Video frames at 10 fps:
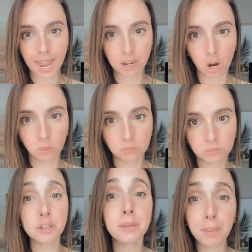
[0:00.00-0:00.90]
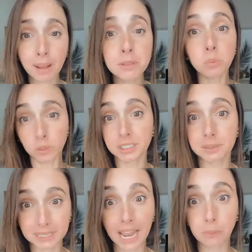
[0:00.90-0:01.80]
and no. So the bumps will
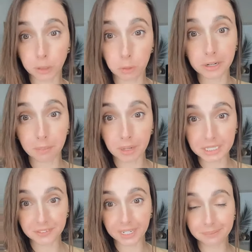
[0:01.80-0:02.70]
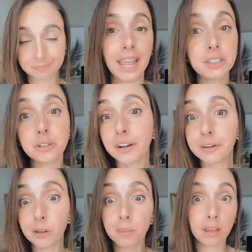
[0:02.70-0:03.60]
subside when you are done breastfeeding. And your
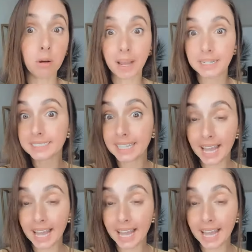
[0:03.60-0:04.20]
areola may go back to